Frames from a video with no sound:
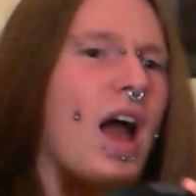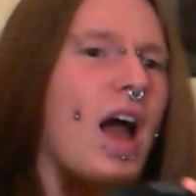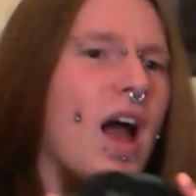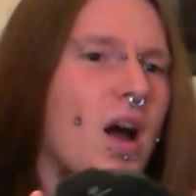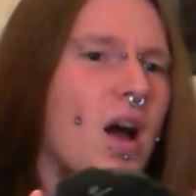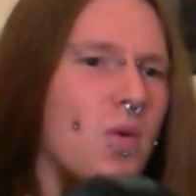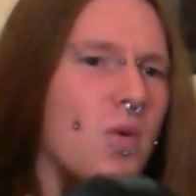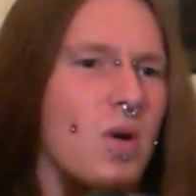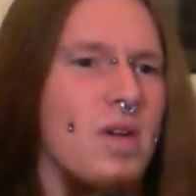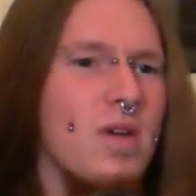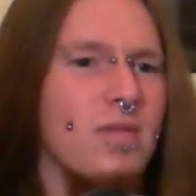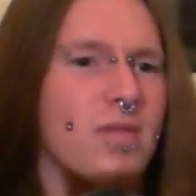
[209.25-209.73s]

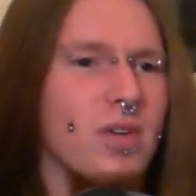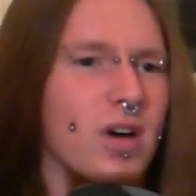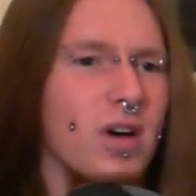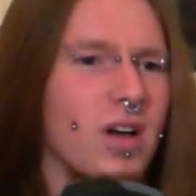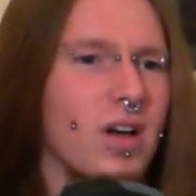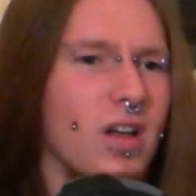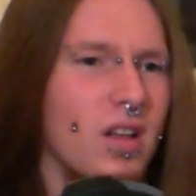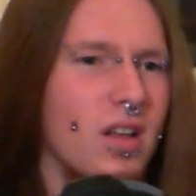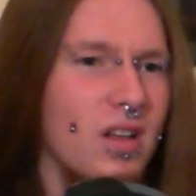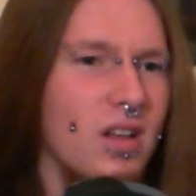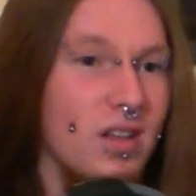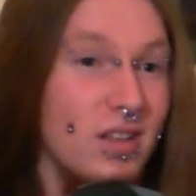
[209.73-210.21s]

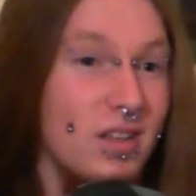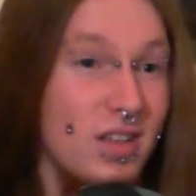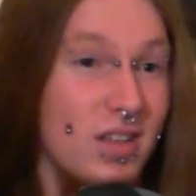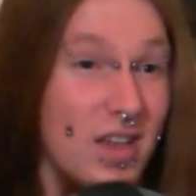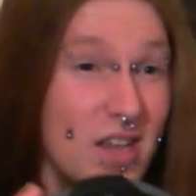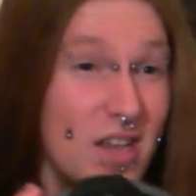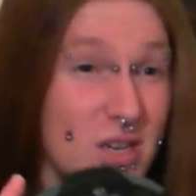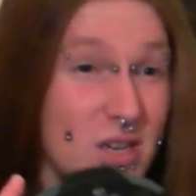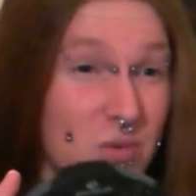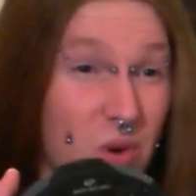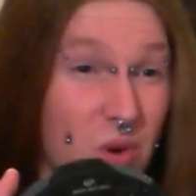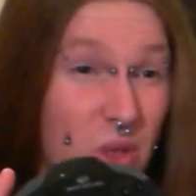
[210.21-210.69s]
However,
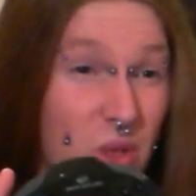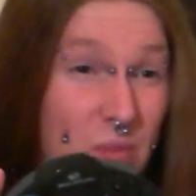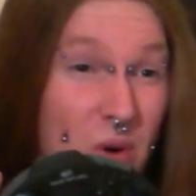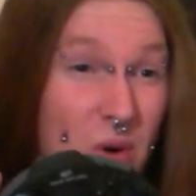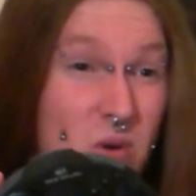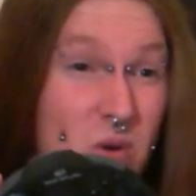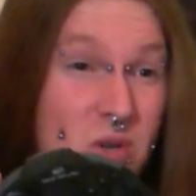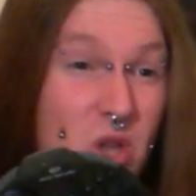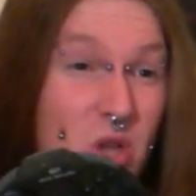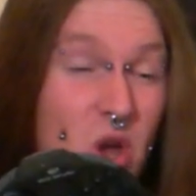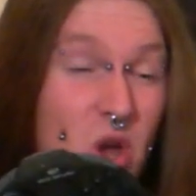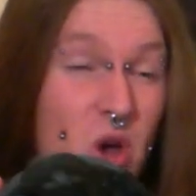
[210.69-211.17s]
it is one of the
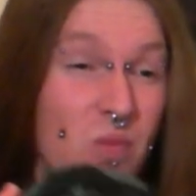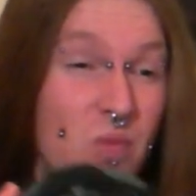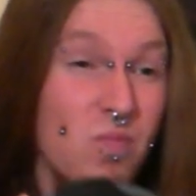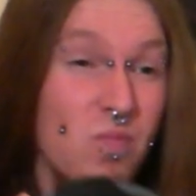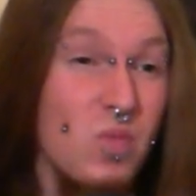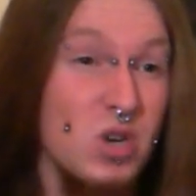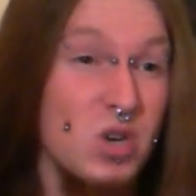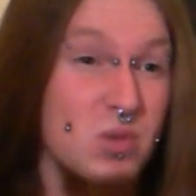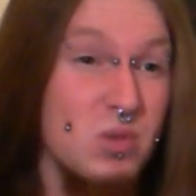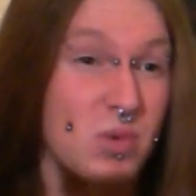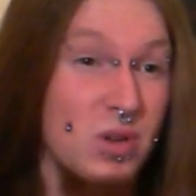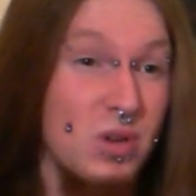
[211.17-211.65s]
most
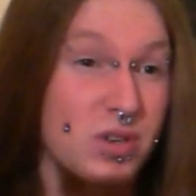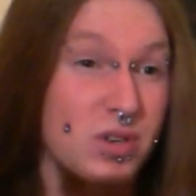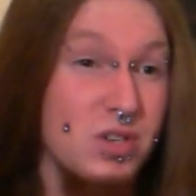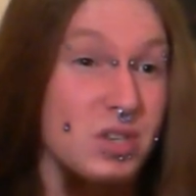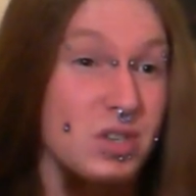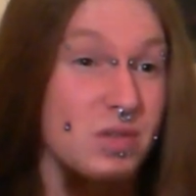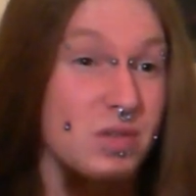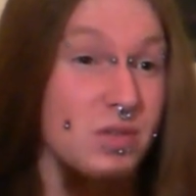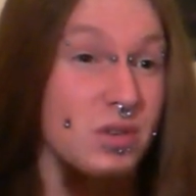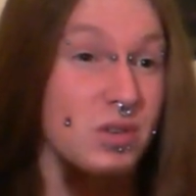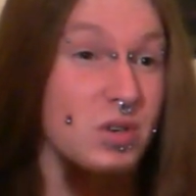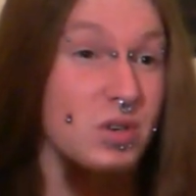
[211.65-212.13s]

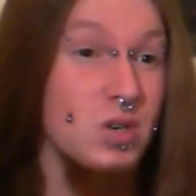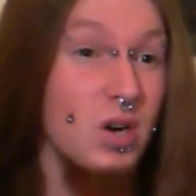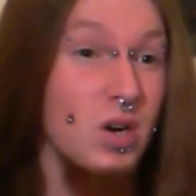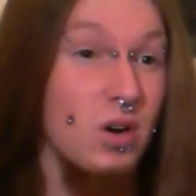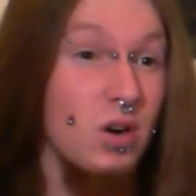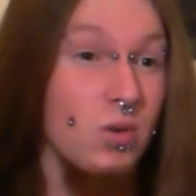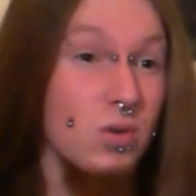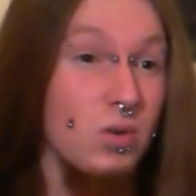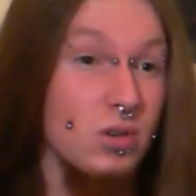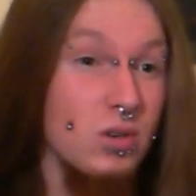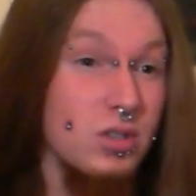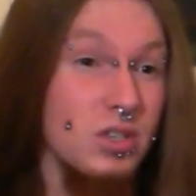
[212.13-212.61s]
unresponsive
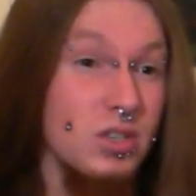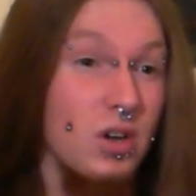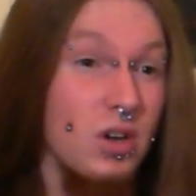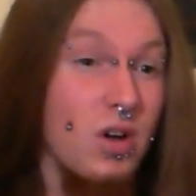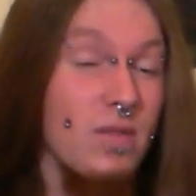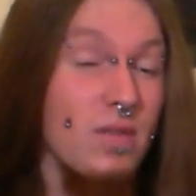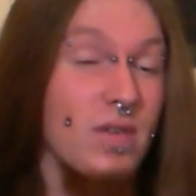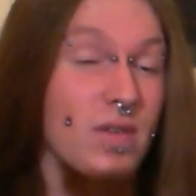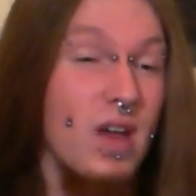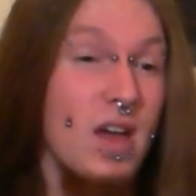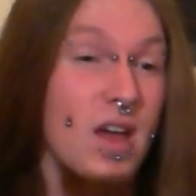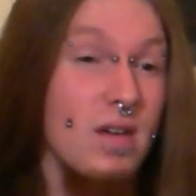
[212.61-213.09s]
controllers
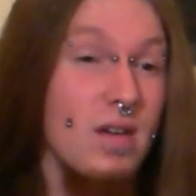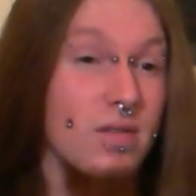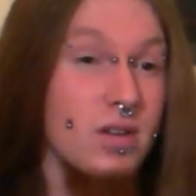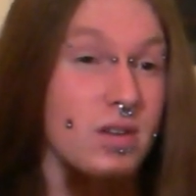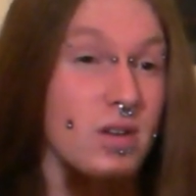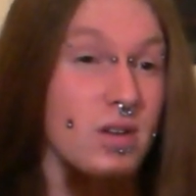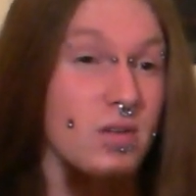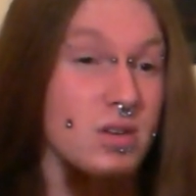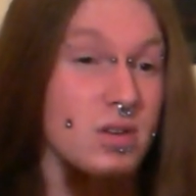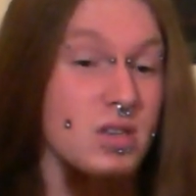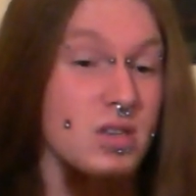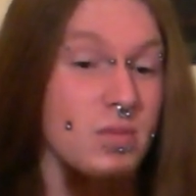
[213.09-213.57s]
I've ever
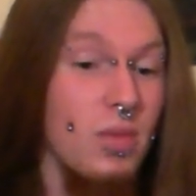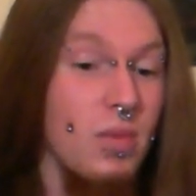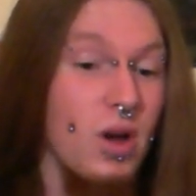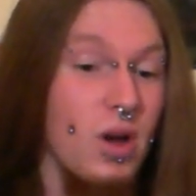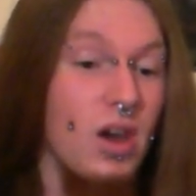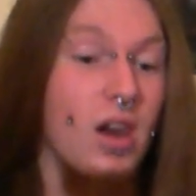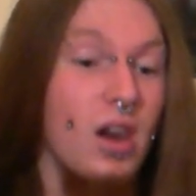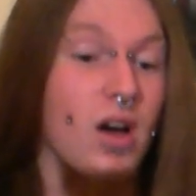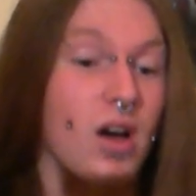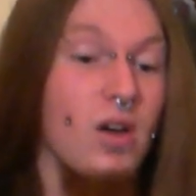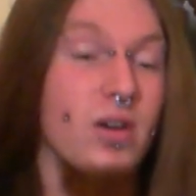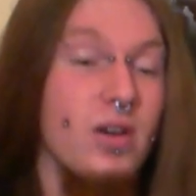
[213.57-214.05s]
used in
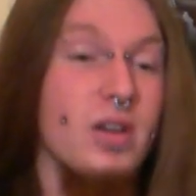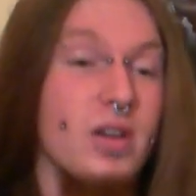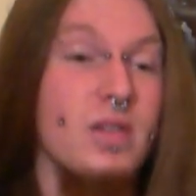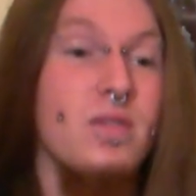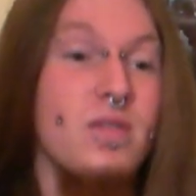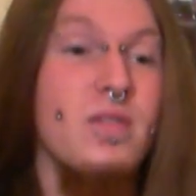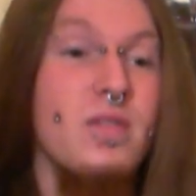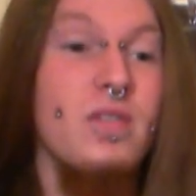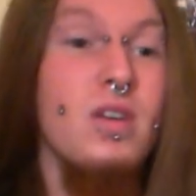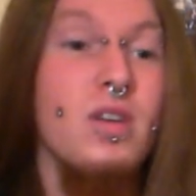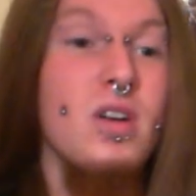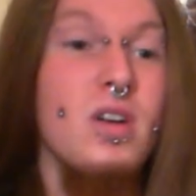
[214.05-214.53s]
my
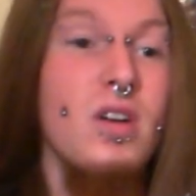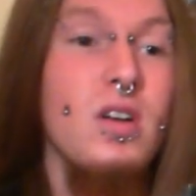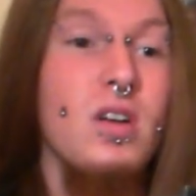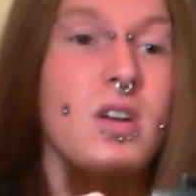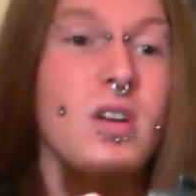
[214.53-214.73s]
life,